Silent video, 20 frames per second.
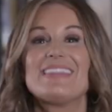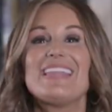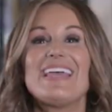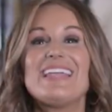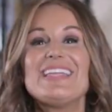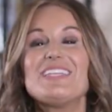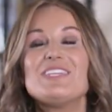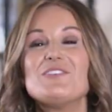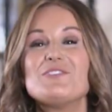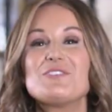
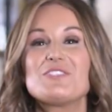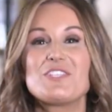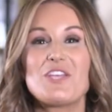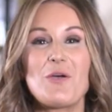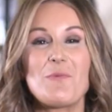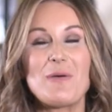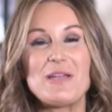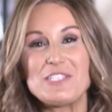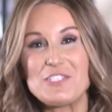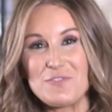Thank you
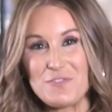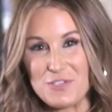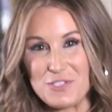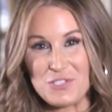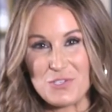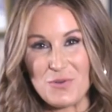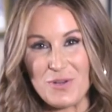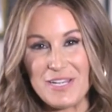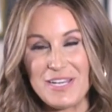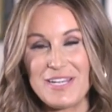so much for
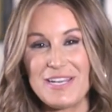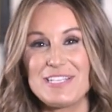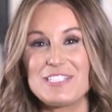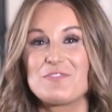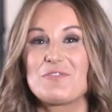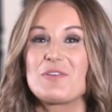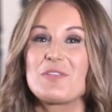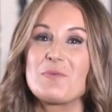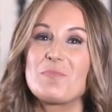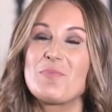joining
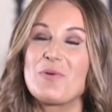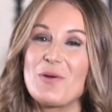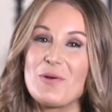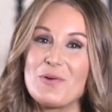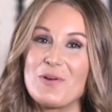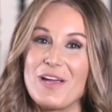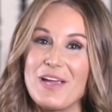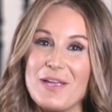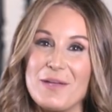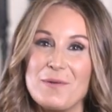us for the
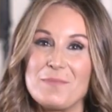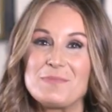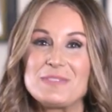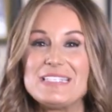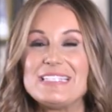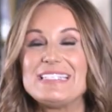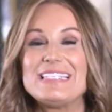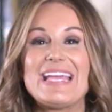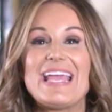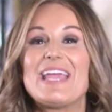program
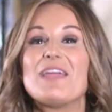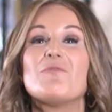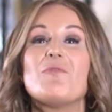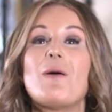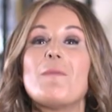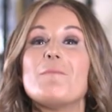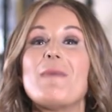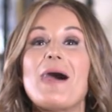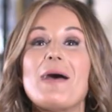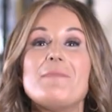today.
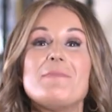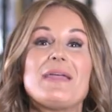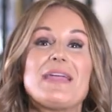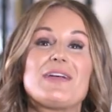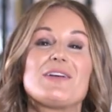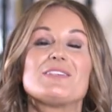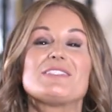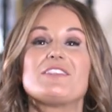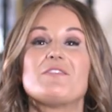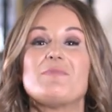While my
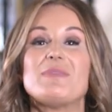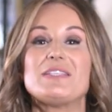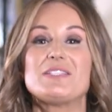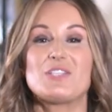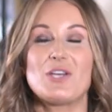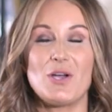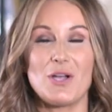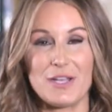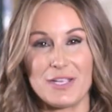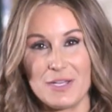parents have been
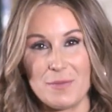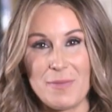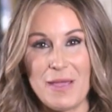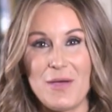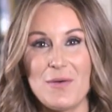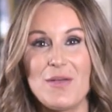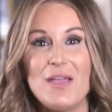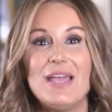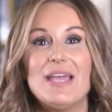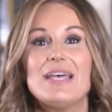talking
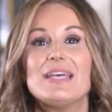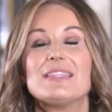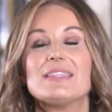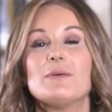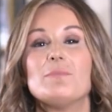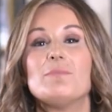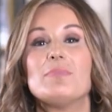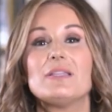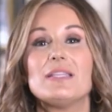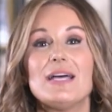about
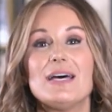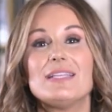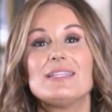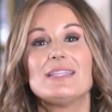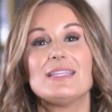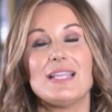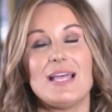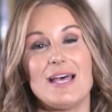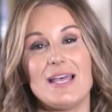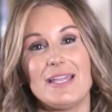the
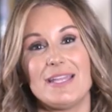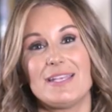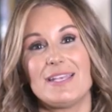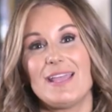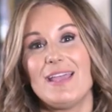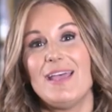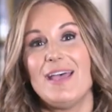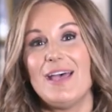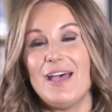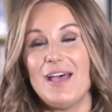bloodline
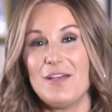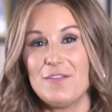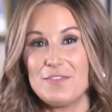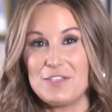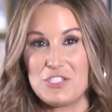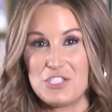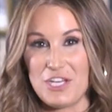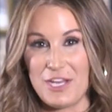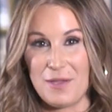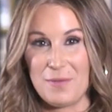of
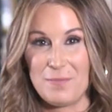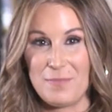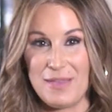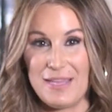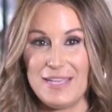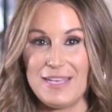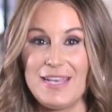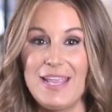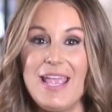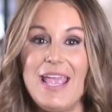a
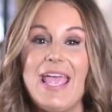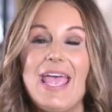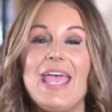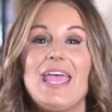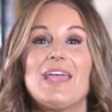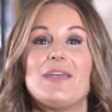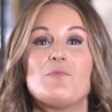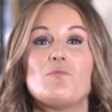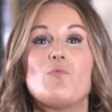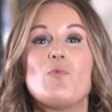champion,
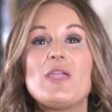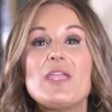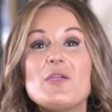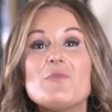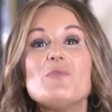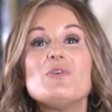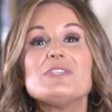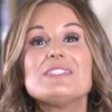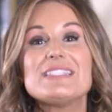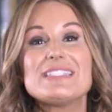and we
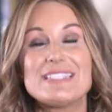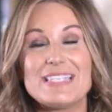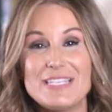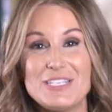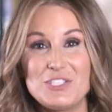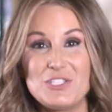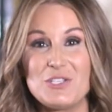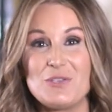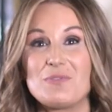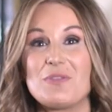will
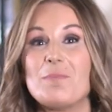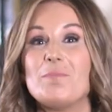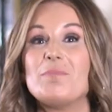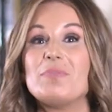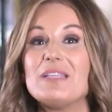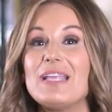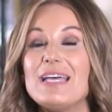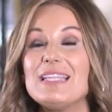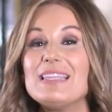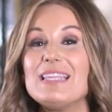send you the
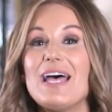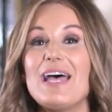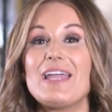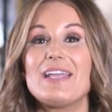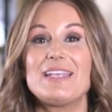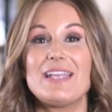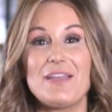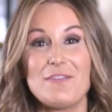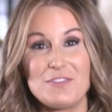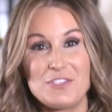
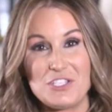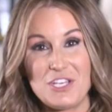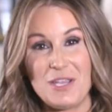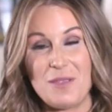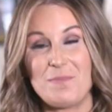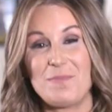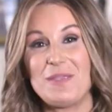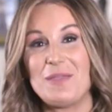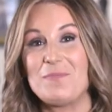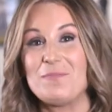Bloodline of a
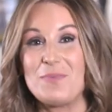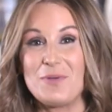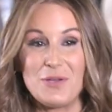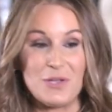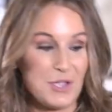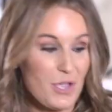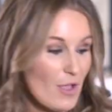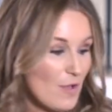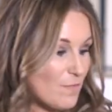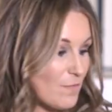Champion
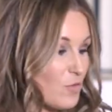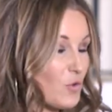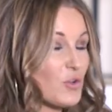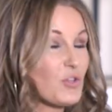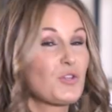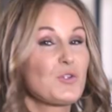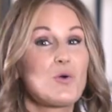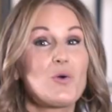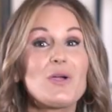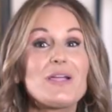book for
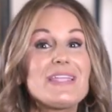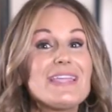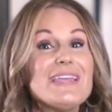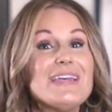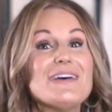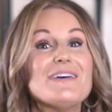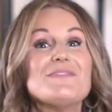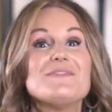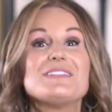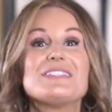your
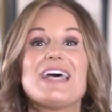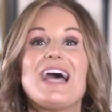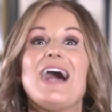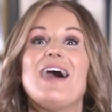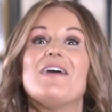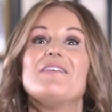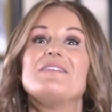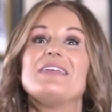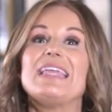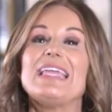gift
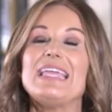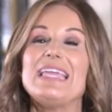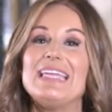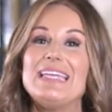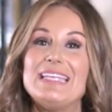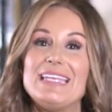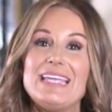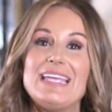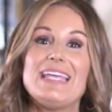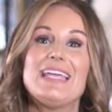of
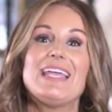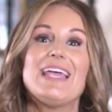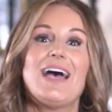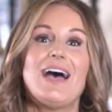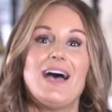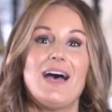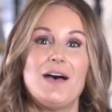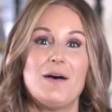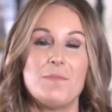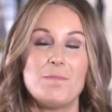any
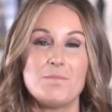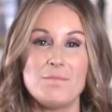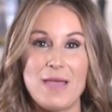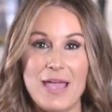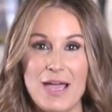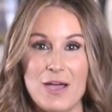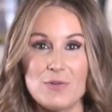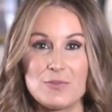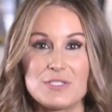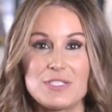
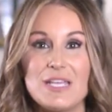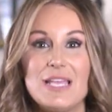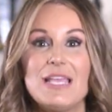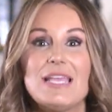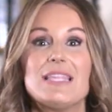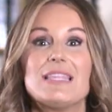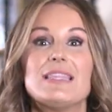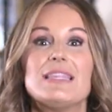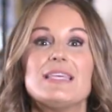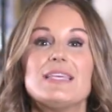amount.
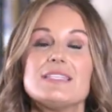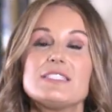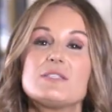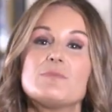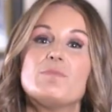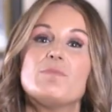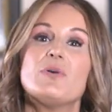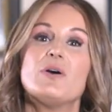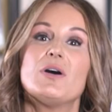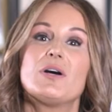This
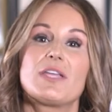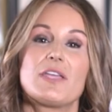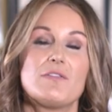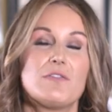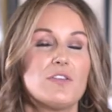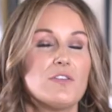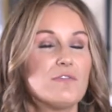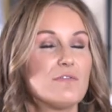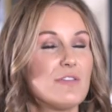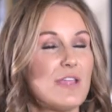book,
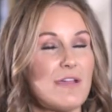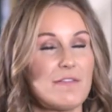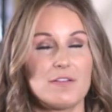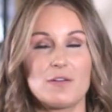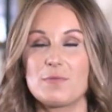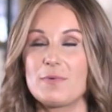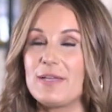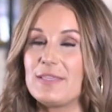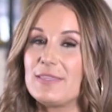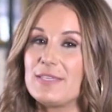if you've
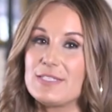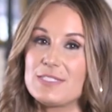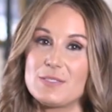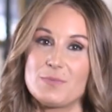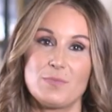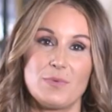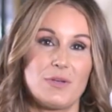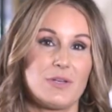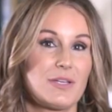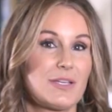never read
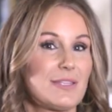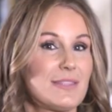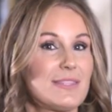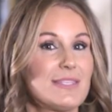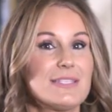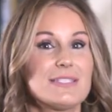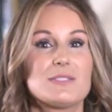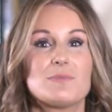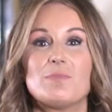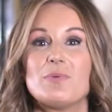this book,
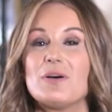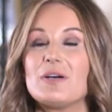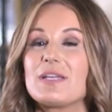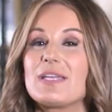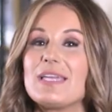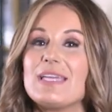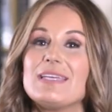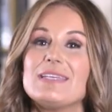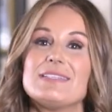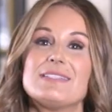this
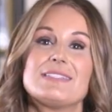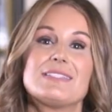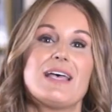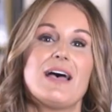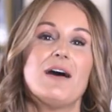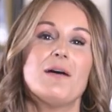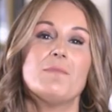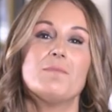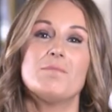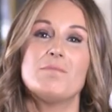book is
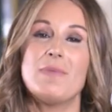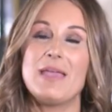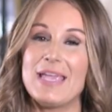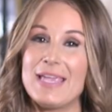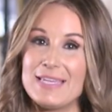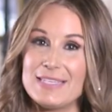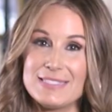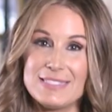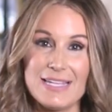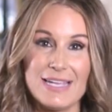
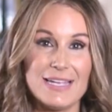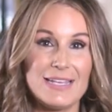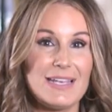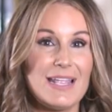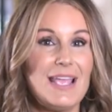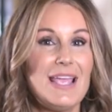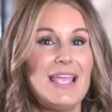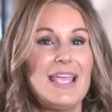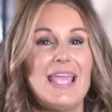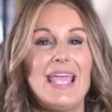amazing
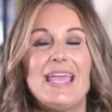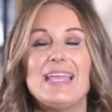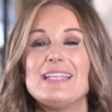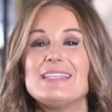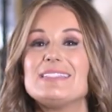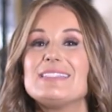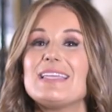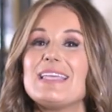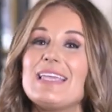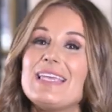and
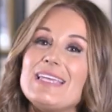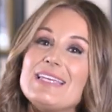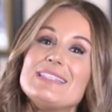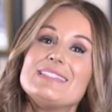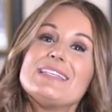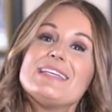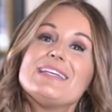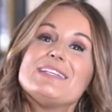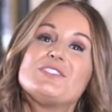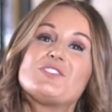it's
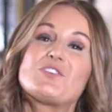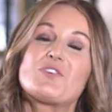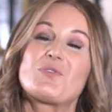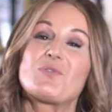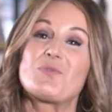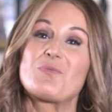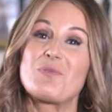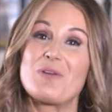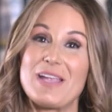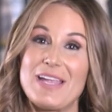easy to
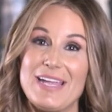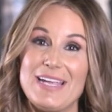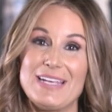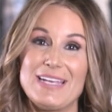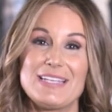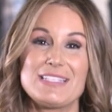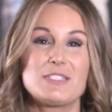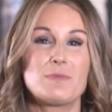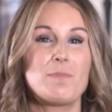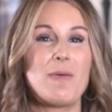
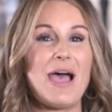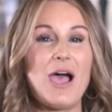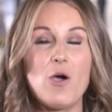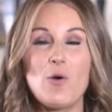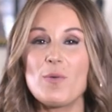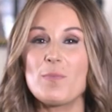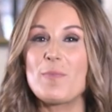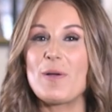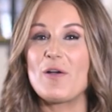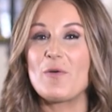read. It's
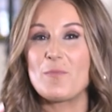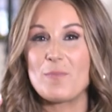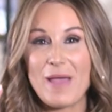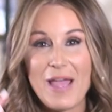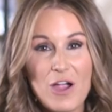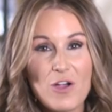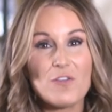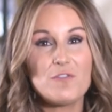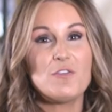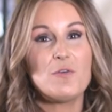power,
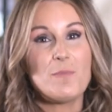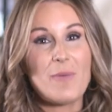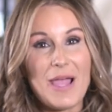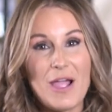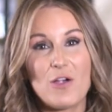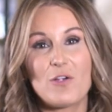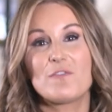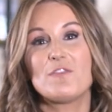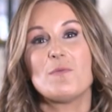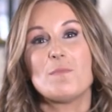powerful,
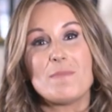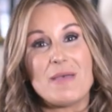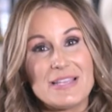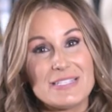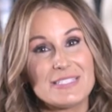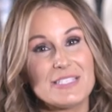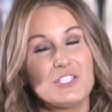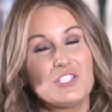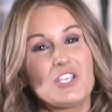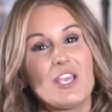powerful
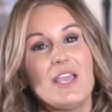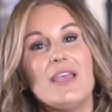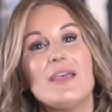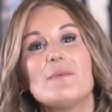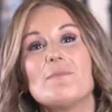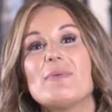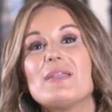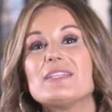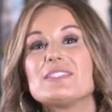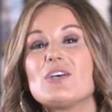message,
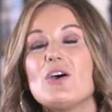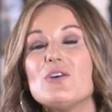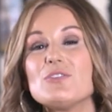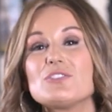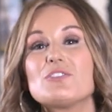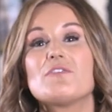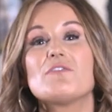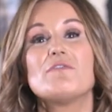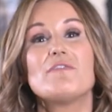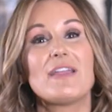but it's
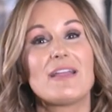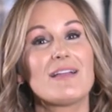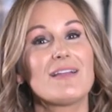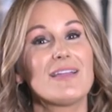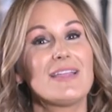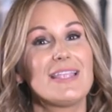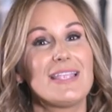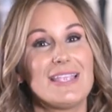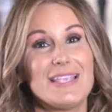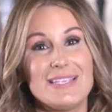also
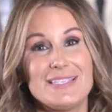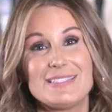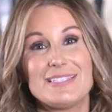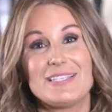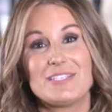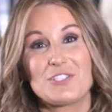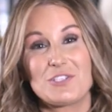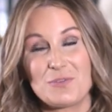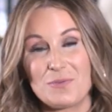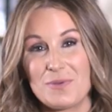very
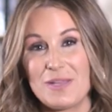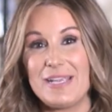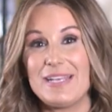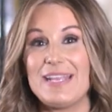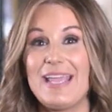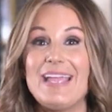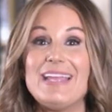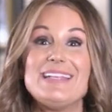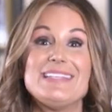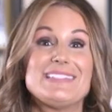easy to
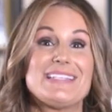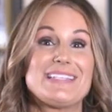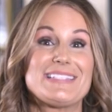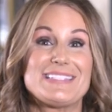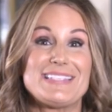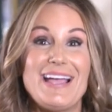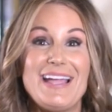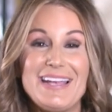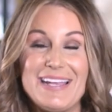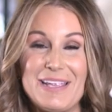read. And it's
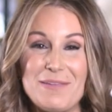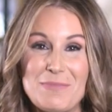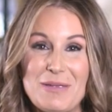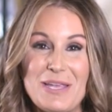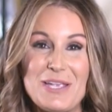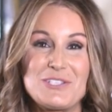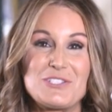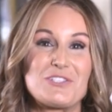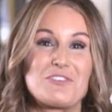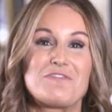exciting
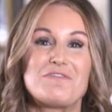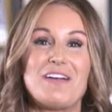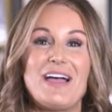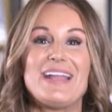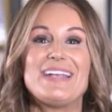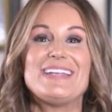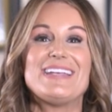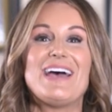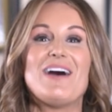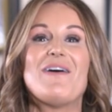because you're
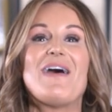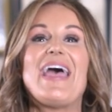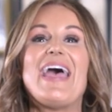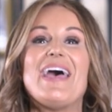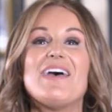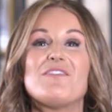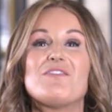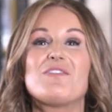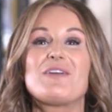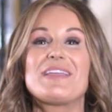finding out
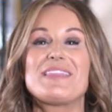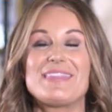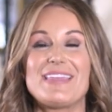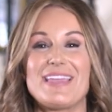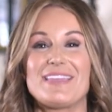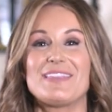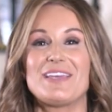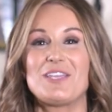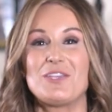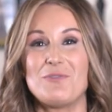
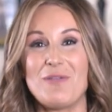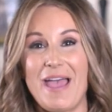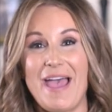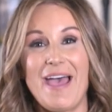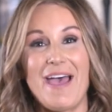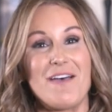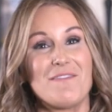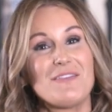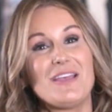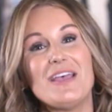everything that you
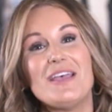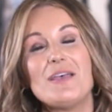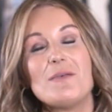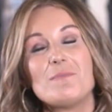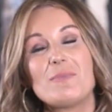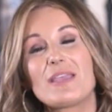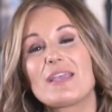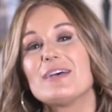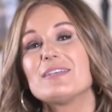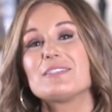have
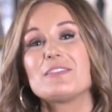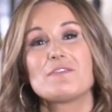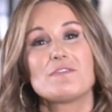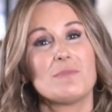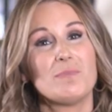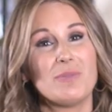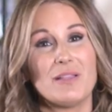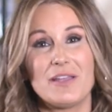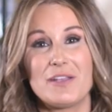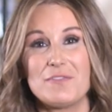because of
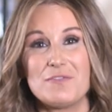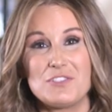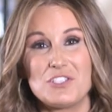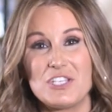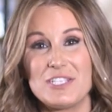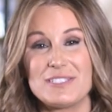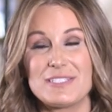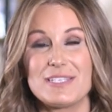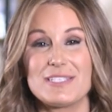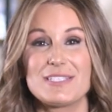the blood of
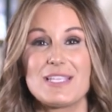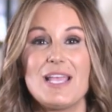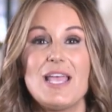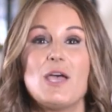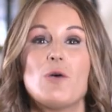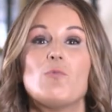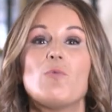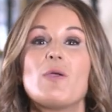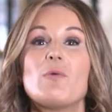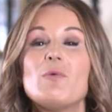Jesus.
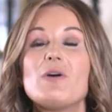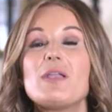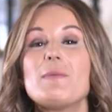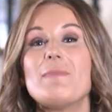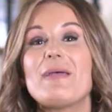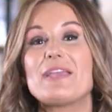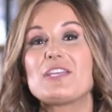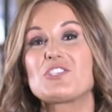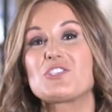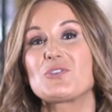We want to
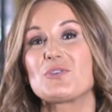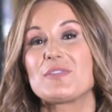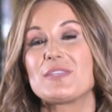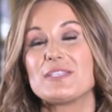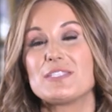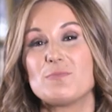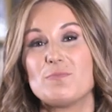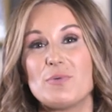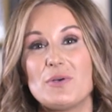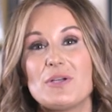make sure
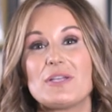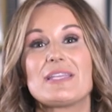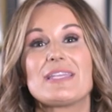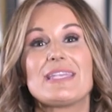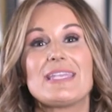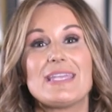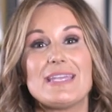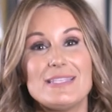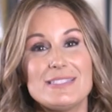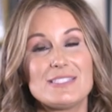this
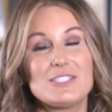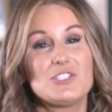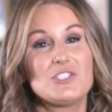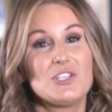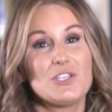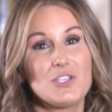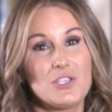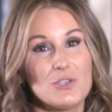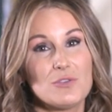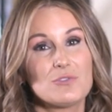book gets
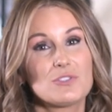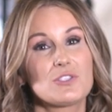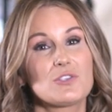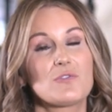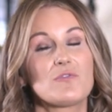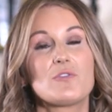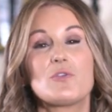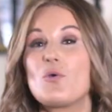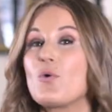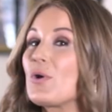to you.
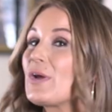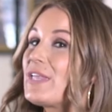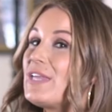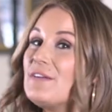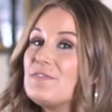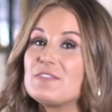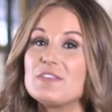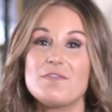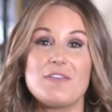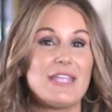So for your
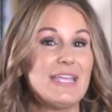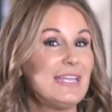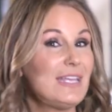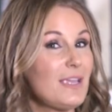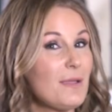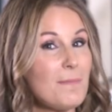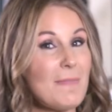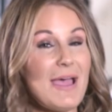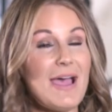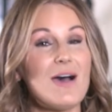gift of
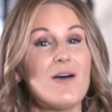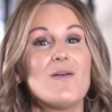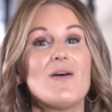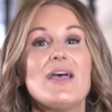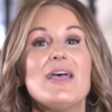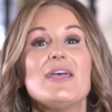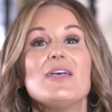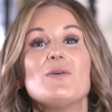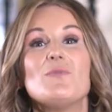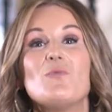any amount,
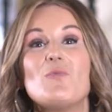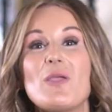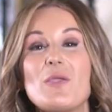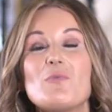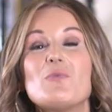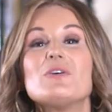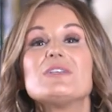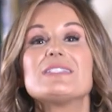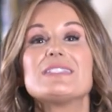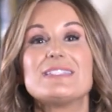we
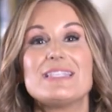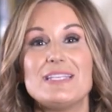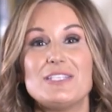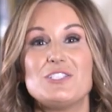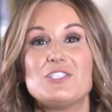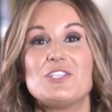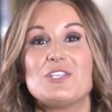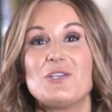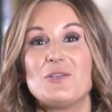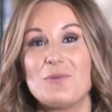will
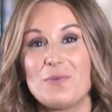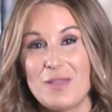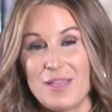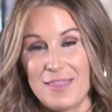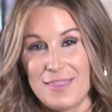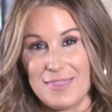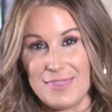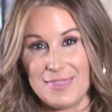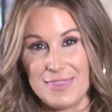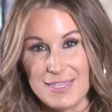send you
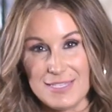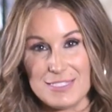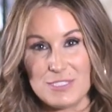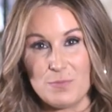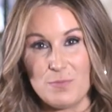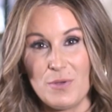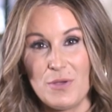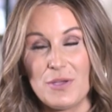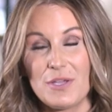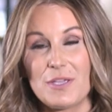
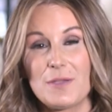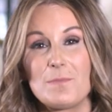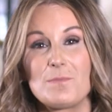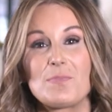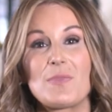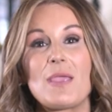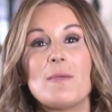this book.